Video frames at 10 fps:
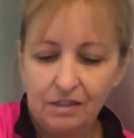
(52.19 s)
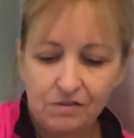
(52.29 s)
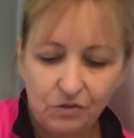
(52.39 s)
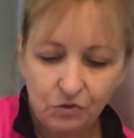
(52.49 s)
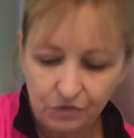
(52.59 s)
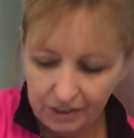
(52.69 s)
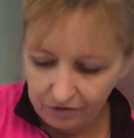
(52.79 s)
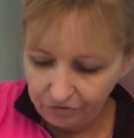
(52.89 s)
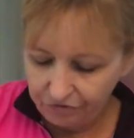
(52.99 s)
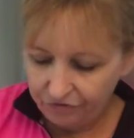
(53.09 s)
is a
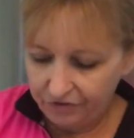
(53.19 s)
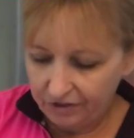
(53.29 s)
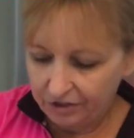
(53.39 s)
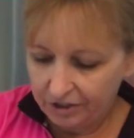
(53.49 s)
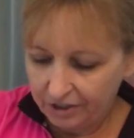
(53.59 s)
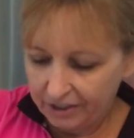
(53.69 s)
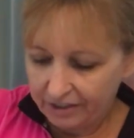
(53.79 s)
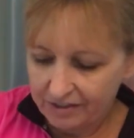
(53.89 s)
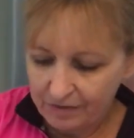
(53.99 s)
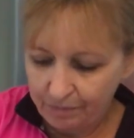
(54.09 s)
great filler. It
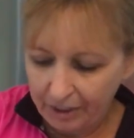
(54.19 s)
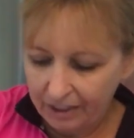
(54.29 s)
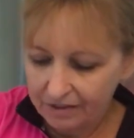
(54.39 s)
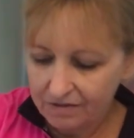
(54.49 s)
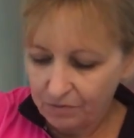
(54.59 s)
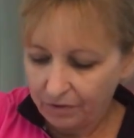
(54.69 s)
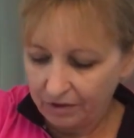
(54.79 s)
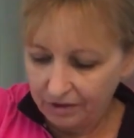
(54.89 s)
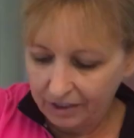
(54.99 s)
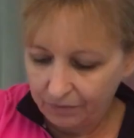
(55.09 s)
expands
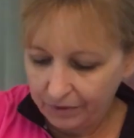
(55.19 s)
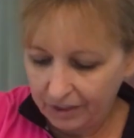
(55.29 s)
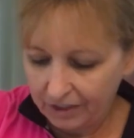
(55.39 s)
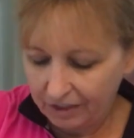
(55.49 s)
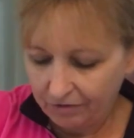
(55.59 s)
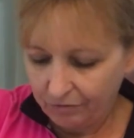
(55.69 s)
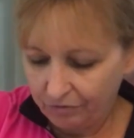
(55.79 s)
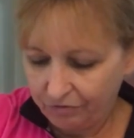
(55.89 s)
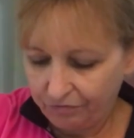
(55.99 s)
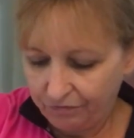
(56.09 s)
with liquid and will